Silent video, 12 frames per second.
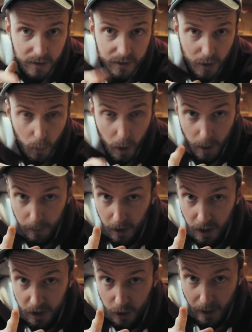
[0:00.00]
So what I'm going
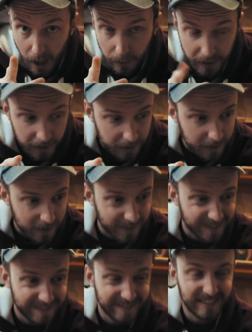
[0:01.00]
to do now is
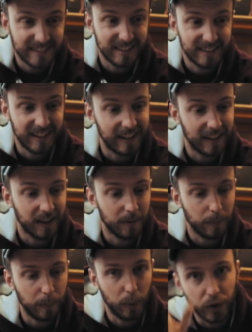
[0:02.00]

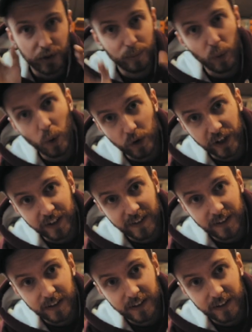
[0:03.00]
put some more in.